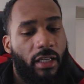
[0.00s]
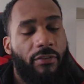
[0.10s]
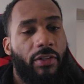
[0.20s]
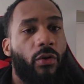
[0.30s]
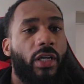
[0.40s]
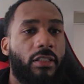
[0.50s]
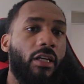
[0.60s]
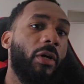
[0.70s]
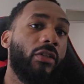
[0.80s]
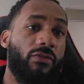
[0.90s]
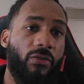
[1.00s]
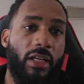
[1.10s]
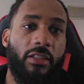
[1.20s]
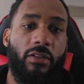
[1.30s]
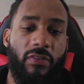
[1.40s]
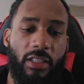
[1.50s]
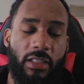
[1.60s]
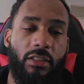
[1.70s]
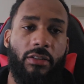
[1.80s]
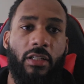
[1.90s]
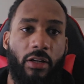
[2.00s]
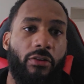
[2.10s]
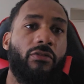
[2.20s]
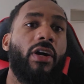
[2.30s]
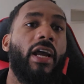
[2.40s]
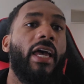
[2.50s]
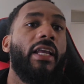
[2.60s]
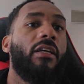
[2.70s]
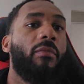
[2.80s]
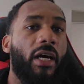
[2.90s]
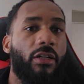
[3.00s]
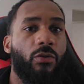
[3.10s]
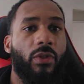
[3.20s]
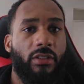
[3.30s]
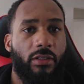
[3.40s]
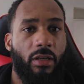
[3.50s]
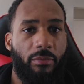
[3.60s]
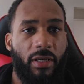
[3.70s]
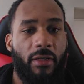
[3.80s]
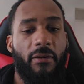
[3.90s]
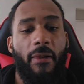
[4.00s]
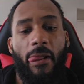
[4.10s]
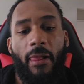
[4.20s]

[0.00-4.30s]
Even though HTML is relatively easy to learn for anybody who wants to jump in,